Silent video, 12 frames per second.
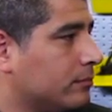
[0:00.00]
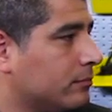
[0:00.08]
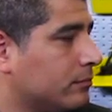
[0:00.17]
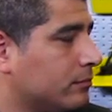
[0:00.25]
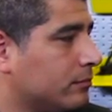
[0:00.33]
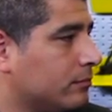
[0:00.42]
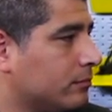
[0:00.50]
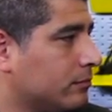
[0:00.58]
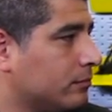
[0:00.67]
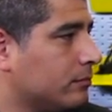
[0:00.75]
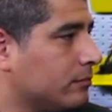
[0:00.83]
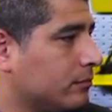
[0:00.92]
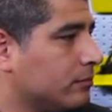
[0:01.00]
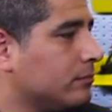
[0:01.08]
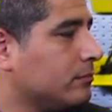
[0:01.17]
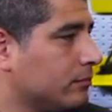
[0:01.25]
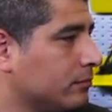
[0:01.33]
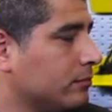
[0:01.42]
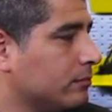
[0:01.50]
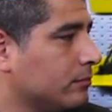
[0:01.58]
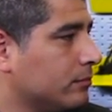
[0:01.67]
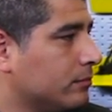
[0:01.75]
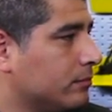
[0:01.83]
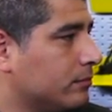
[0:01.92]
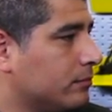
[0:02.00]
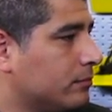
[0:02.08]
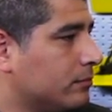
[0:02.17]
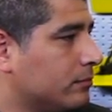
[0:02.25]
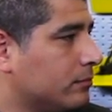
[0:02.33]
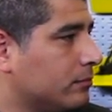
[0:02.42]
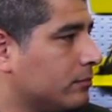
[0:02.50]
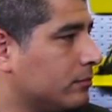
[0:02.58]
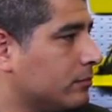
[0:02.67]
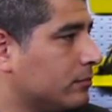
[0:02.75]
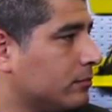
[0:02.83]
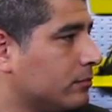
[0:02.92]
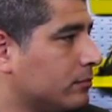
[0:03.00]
(silent)